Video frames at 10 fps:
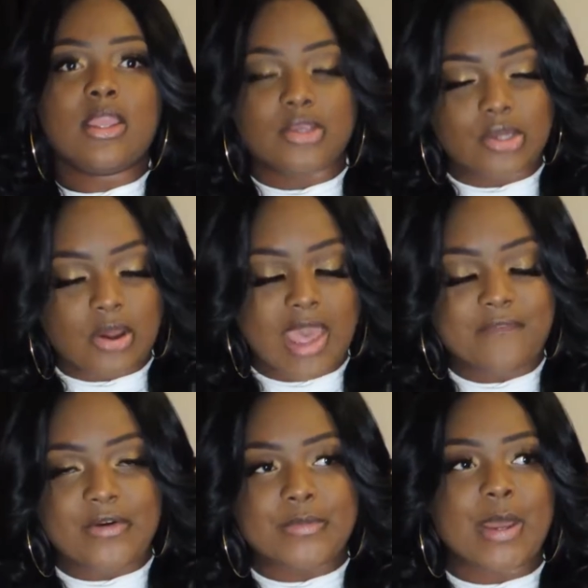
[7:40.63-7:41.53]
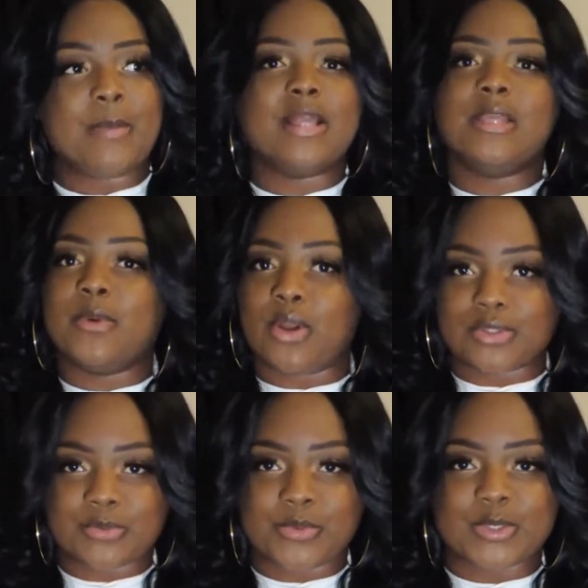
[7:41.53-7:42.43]
have fun with my money, but
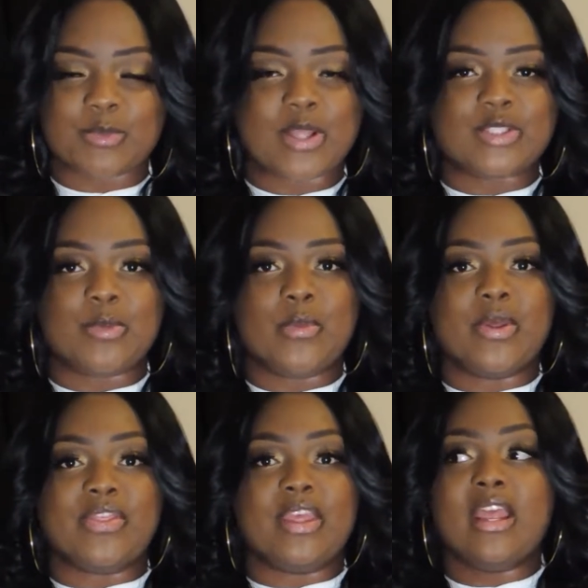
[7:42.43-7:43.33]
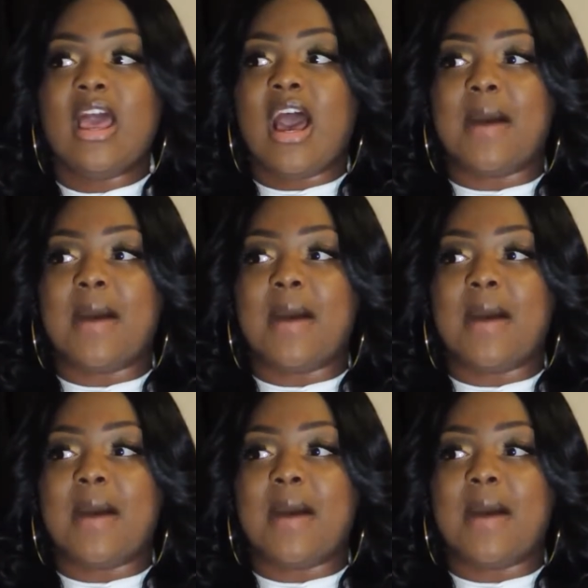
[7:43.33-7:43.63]
also be responsible with it.